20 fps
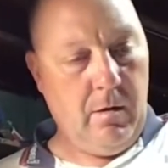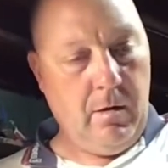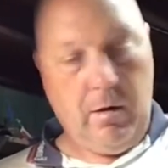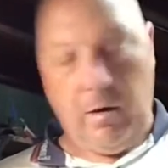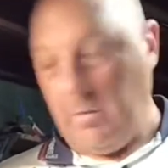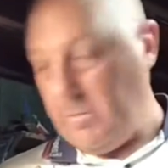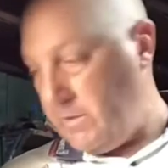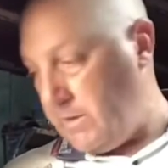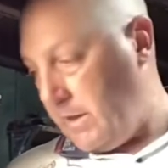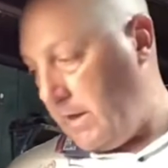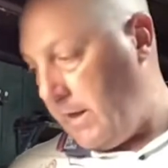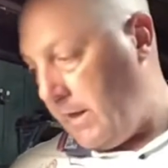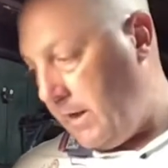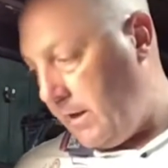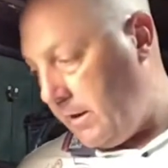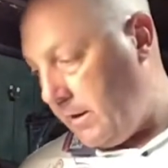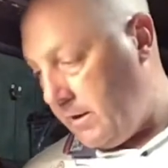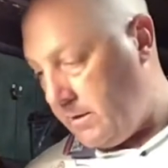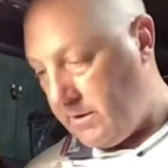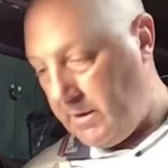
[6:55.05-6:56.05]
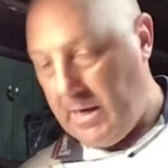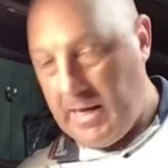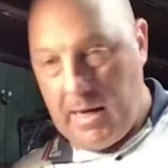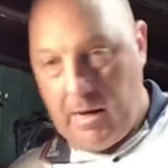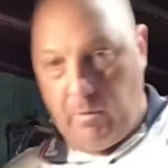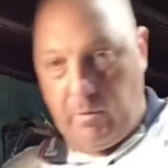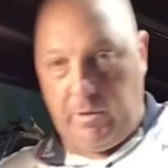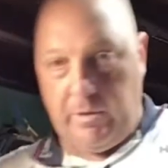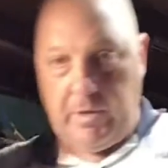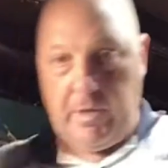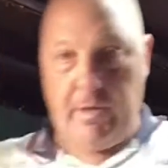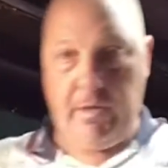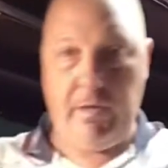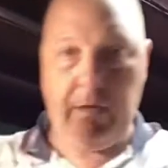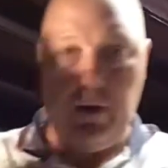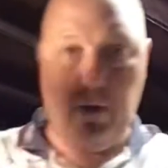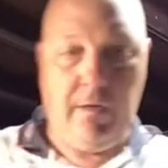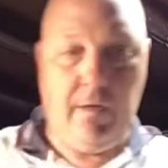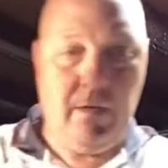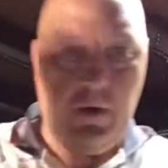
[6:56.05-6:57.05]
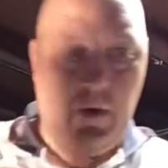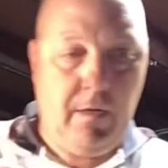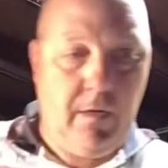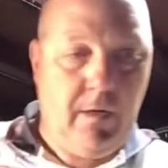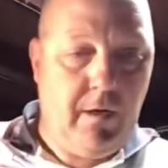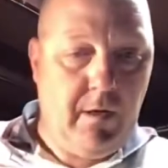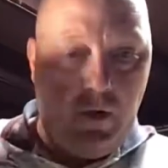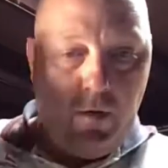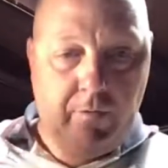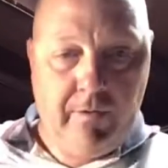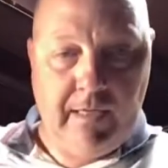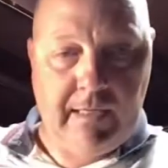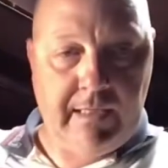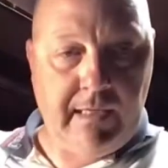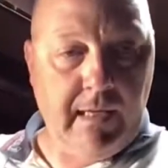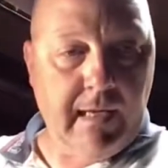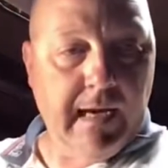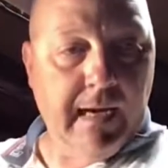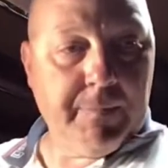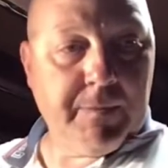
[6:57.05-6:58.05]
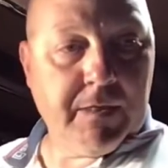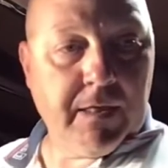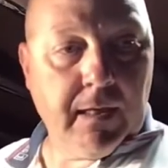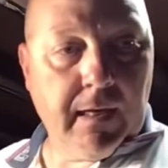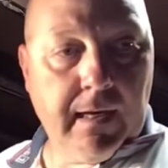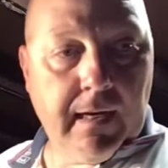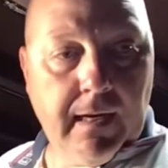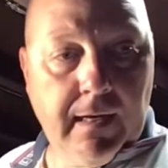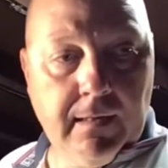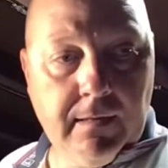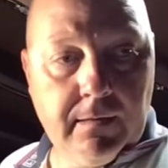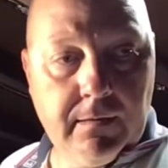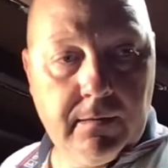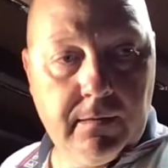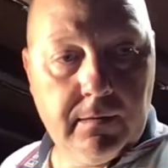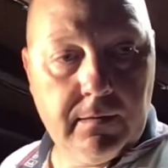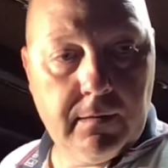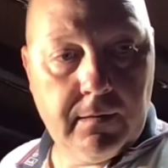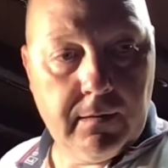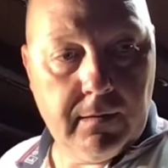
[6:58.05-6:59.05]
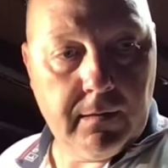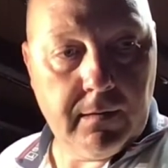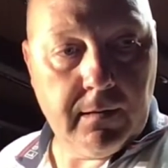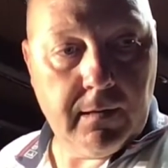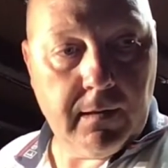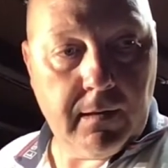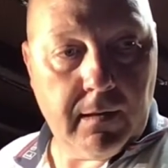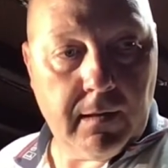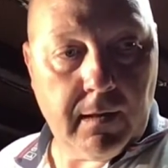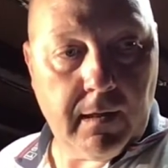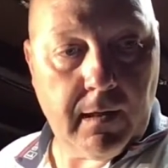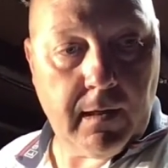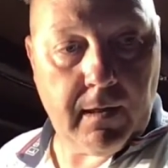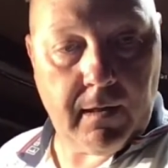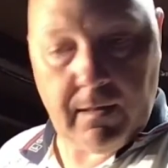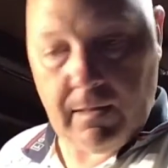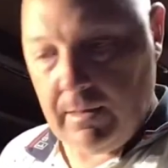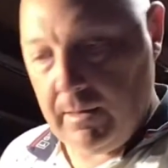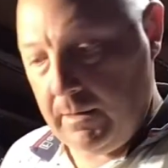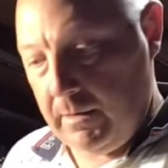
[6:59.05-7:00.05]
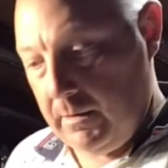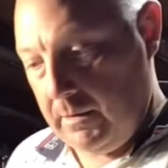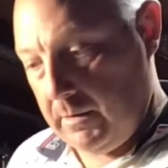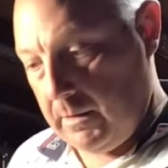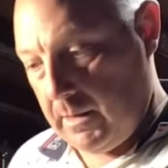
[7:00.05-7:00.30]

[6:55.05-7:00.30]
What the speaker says: I'm just going to hit this now with the rust encapsulator, and